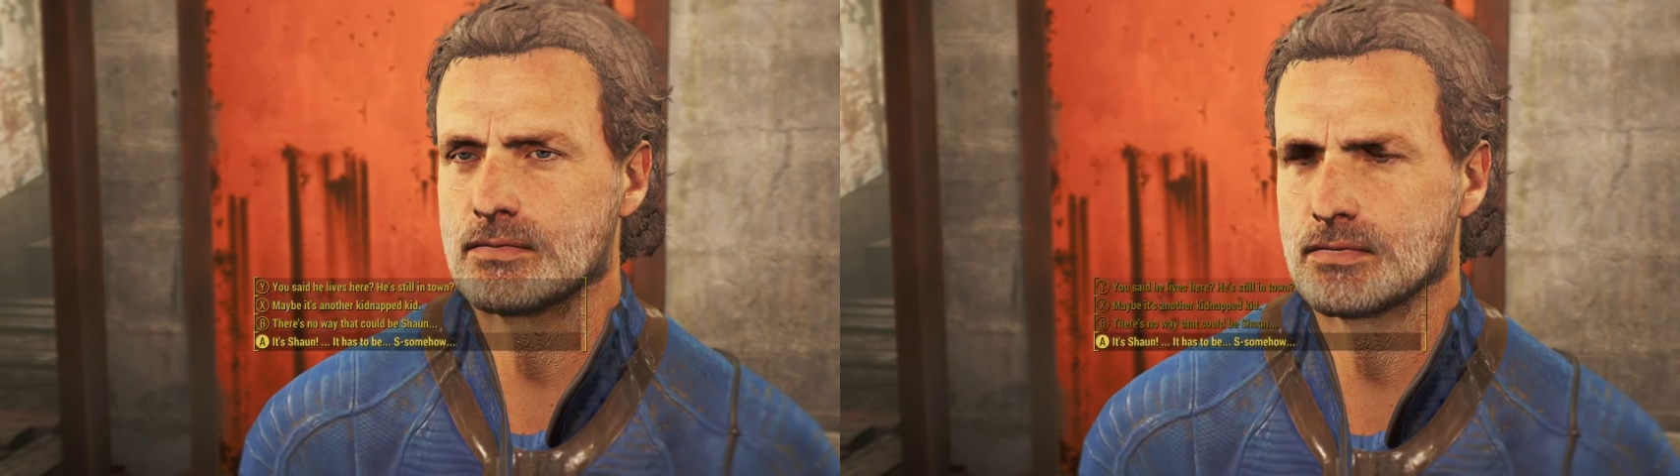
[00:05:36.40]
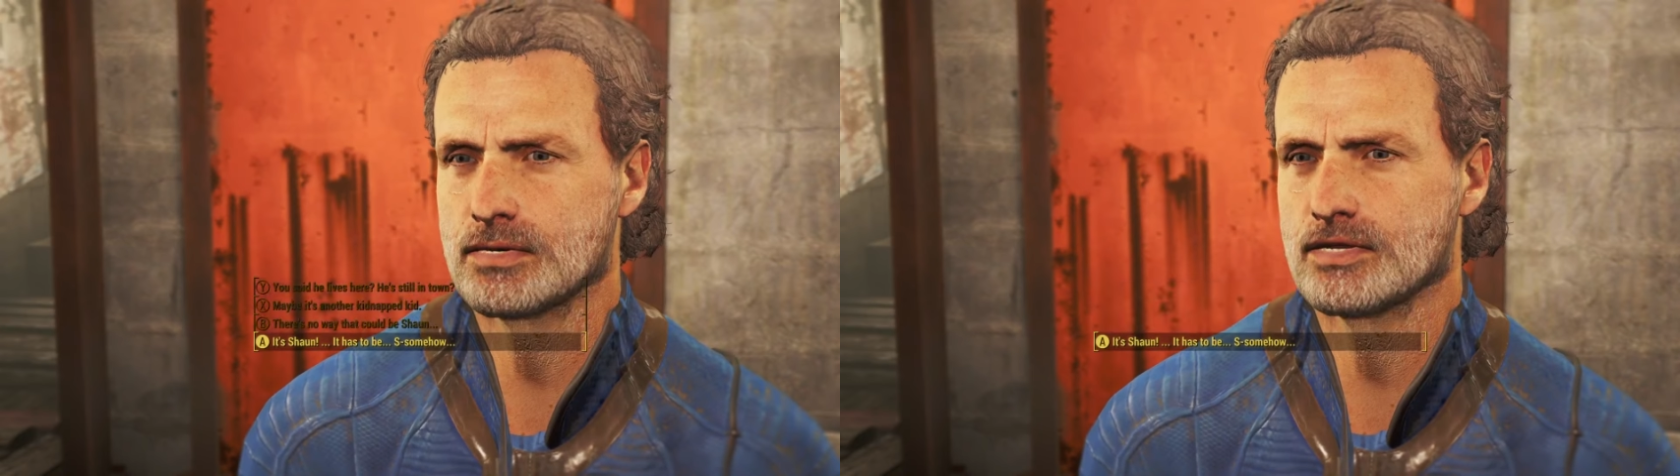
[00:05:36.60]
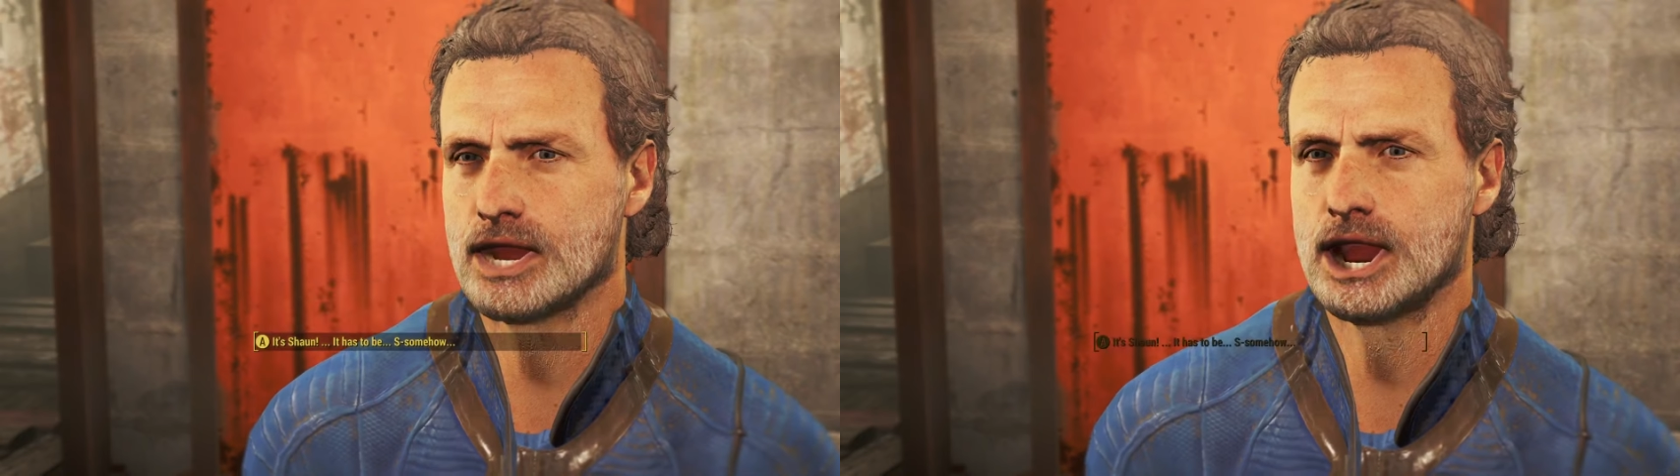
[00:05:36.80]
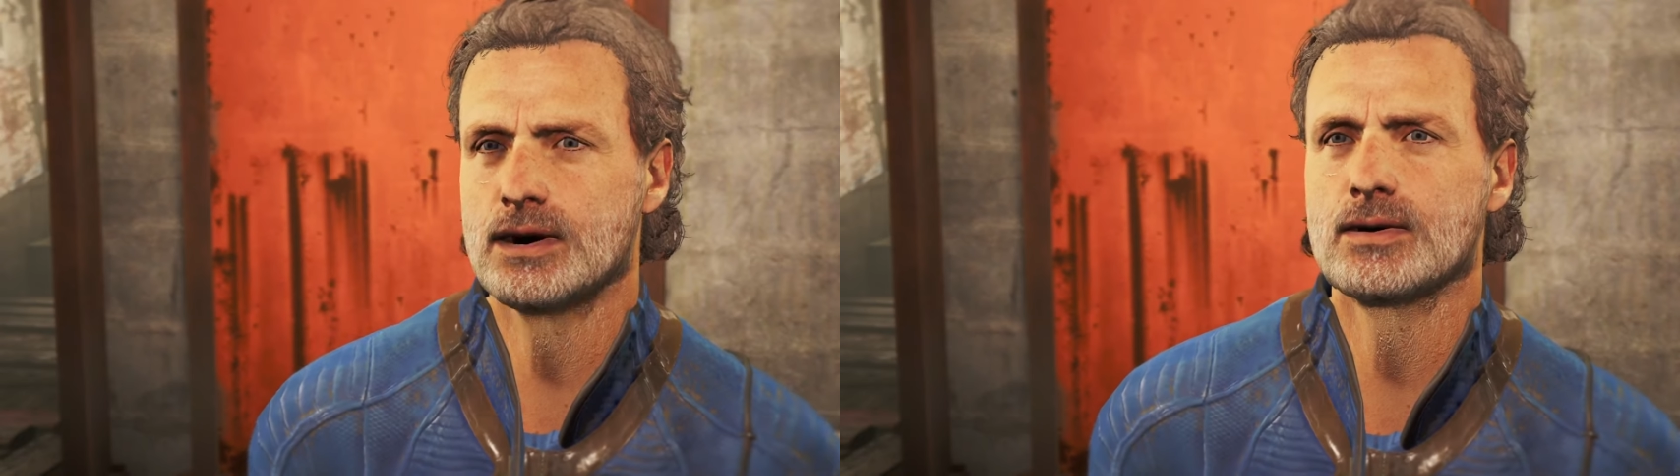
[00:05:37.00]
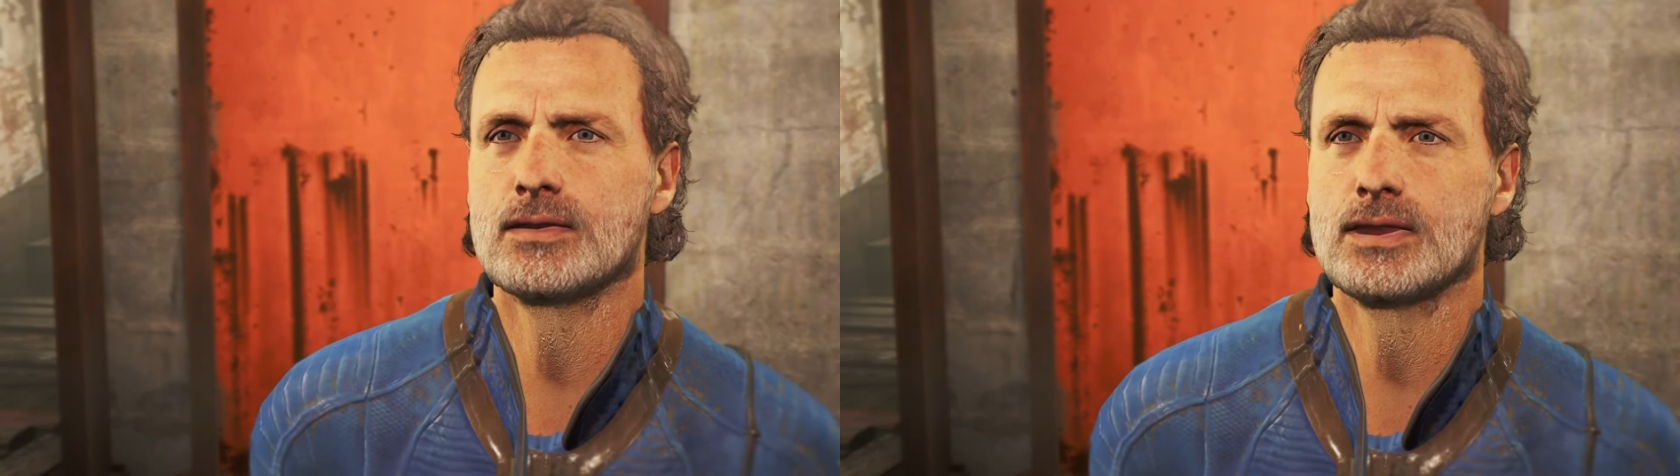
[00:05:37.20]
It's
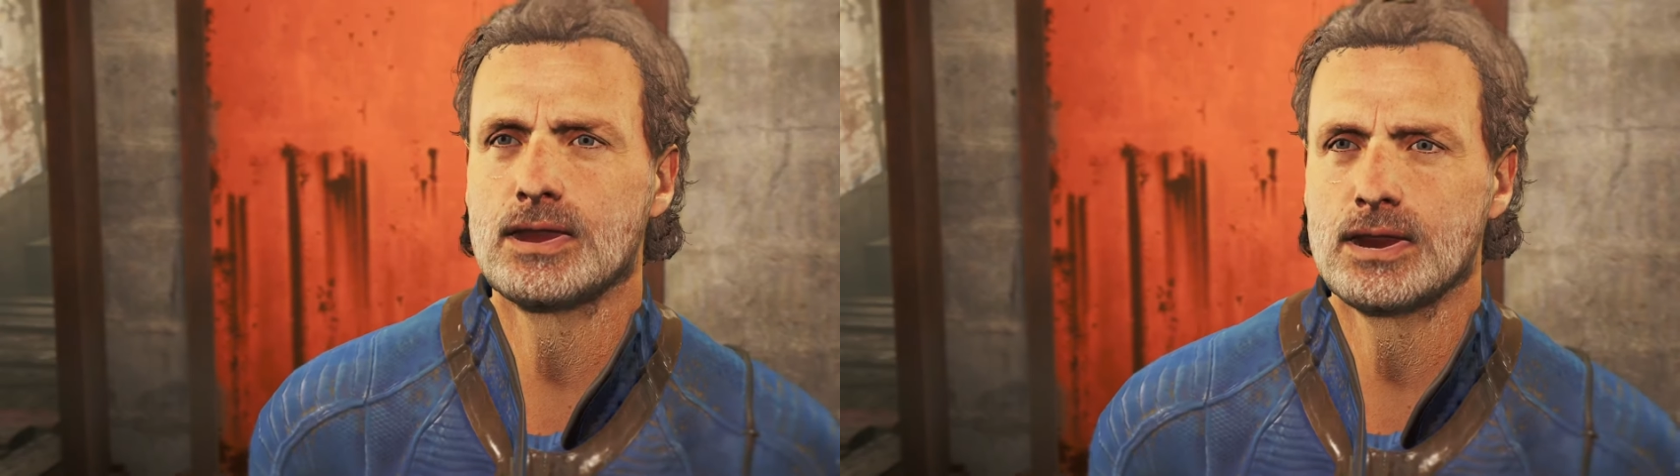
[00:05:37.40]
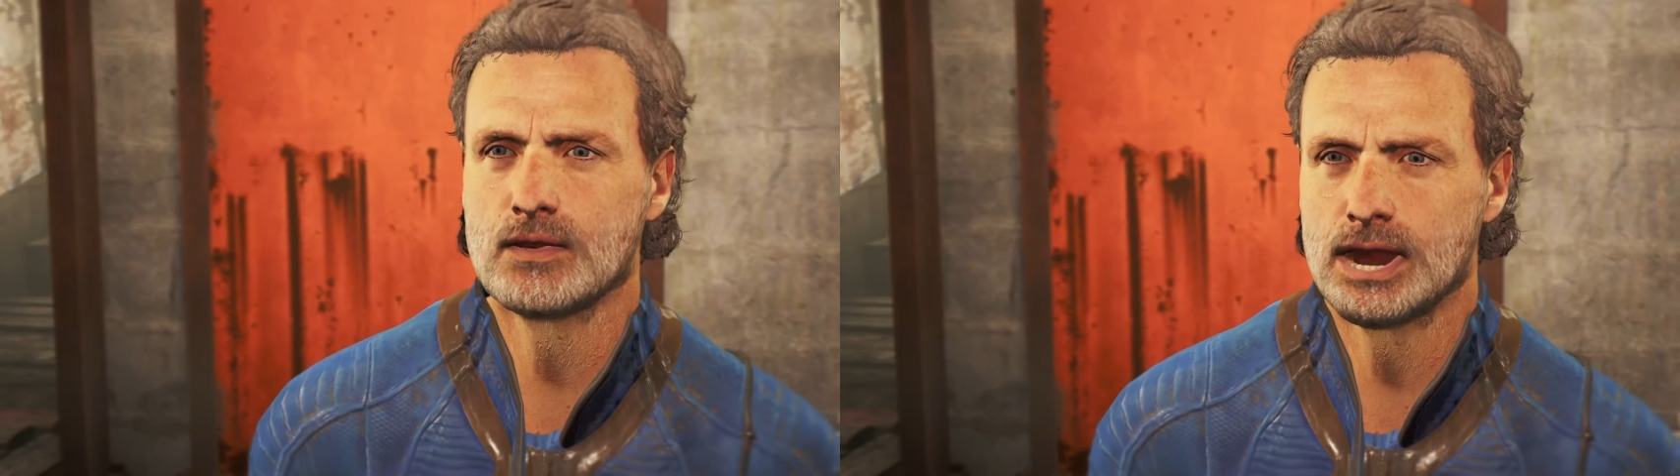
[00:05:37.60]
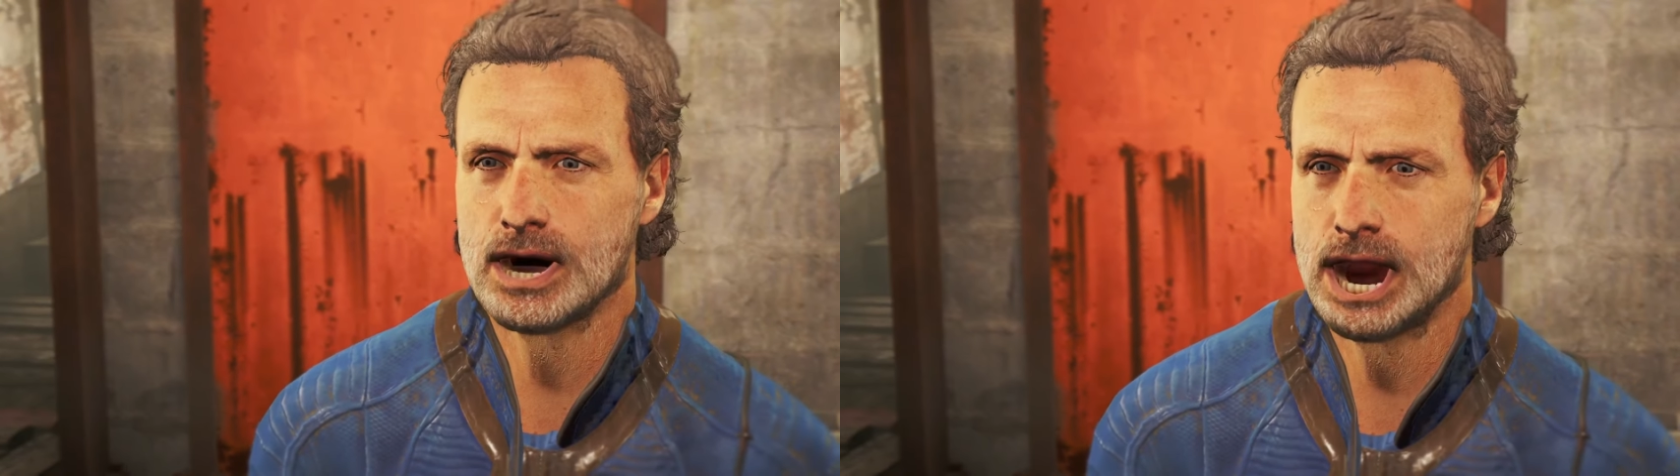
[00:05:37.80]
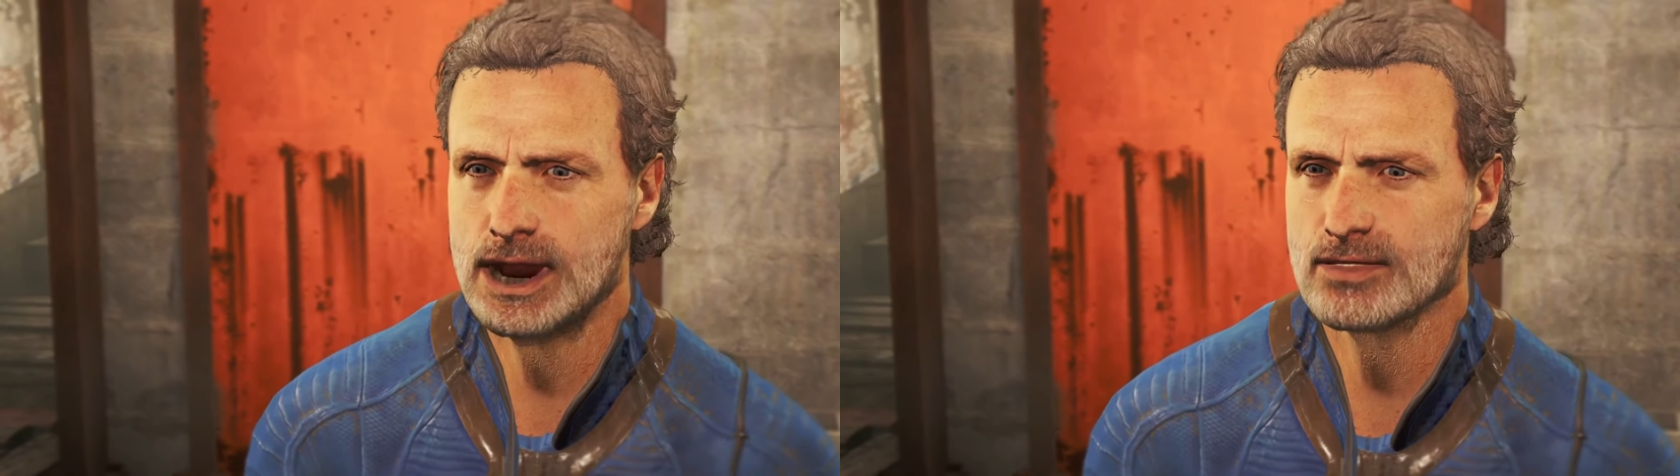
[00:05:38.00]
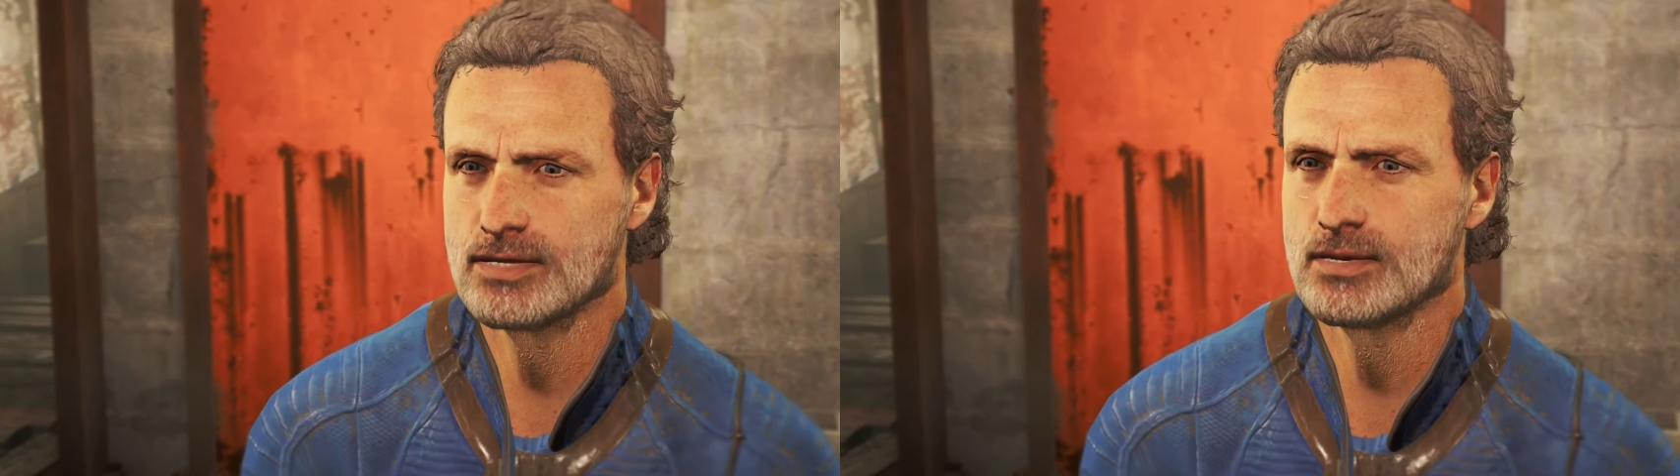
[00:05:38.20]
Sean. It
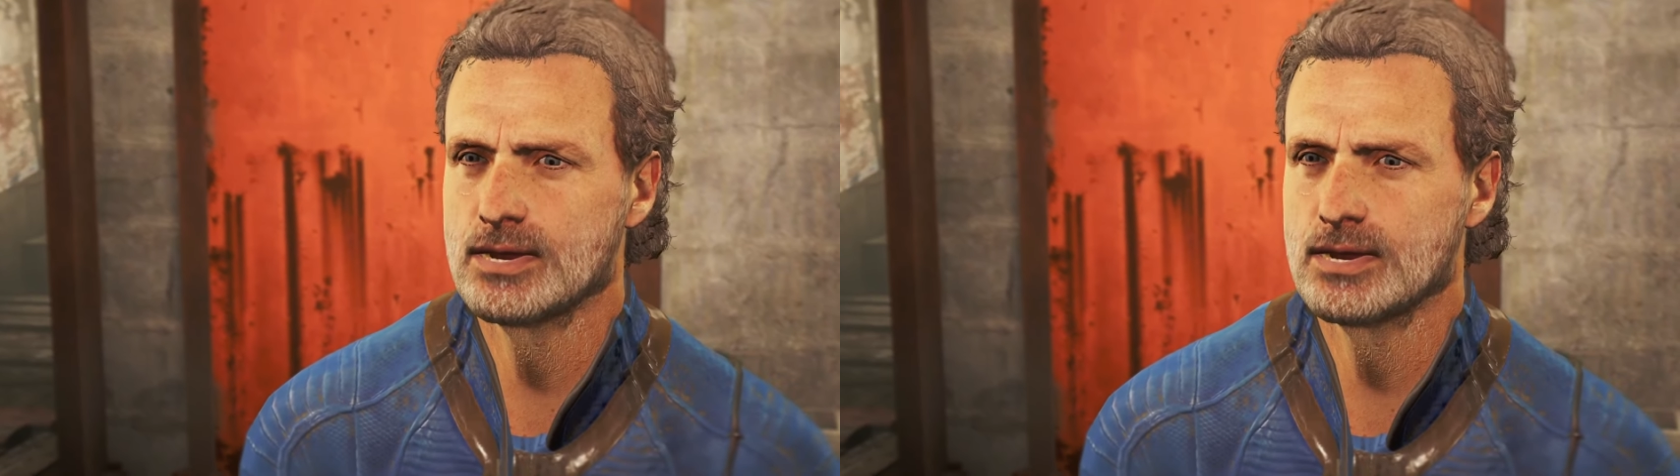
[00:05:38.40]
has to